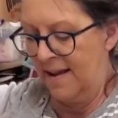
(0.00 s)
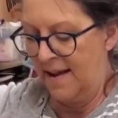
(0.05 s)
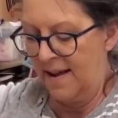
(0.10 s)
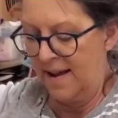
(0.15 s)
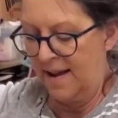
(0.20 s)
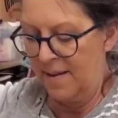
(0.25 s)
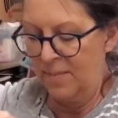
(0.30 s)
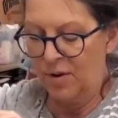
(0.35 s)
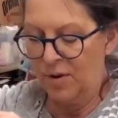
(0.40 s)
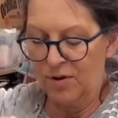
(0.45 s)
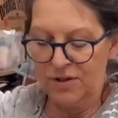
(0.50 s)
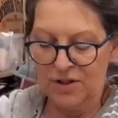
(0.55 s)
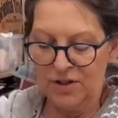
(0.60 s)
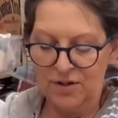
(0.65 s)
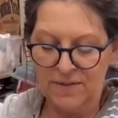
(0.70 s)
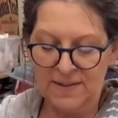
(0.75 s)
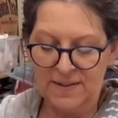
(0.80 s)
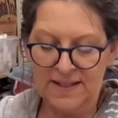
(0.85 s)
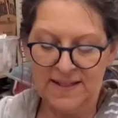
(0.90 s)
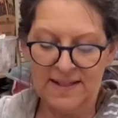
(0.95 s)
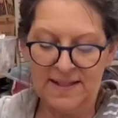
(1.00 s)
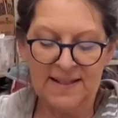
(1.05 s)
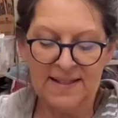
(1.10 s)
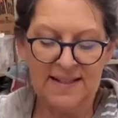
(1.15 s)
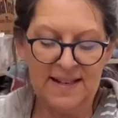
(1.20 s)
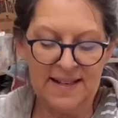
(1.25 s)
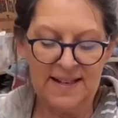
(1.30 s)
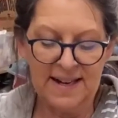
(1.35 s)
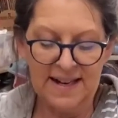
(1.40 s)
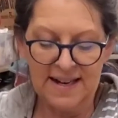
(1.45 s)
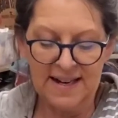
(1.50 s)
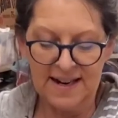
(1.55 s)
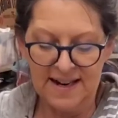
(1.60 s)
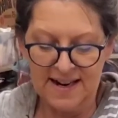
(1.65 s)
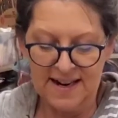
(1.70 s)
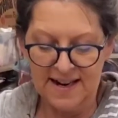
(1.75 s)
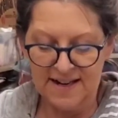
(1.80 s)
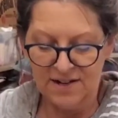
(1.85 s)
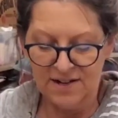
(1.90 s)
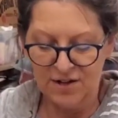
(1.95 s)
I'm going to stick it
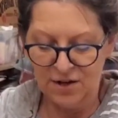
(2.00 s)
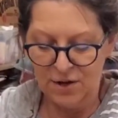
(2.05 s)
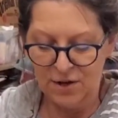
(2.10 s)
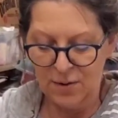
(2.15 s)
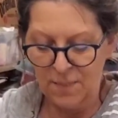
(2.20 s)
into